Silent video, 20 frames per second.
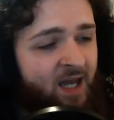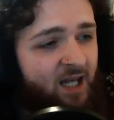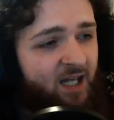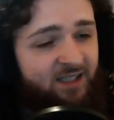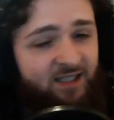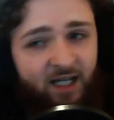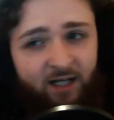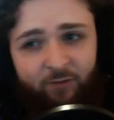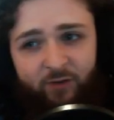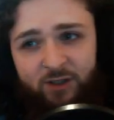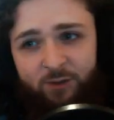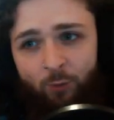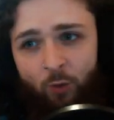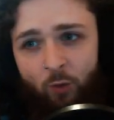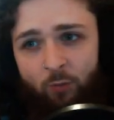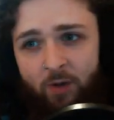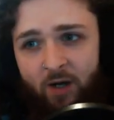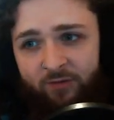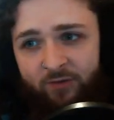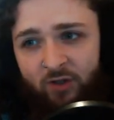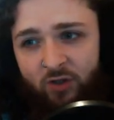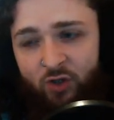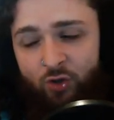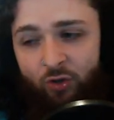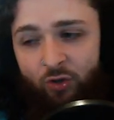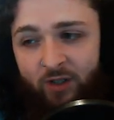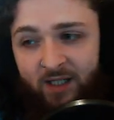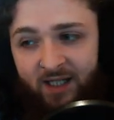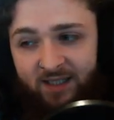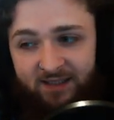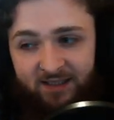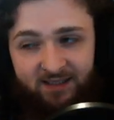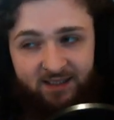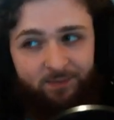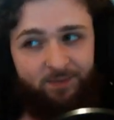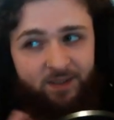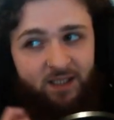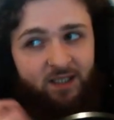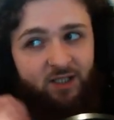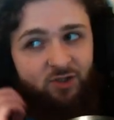It's kind of a small buff to Destroy decks. It seems like they're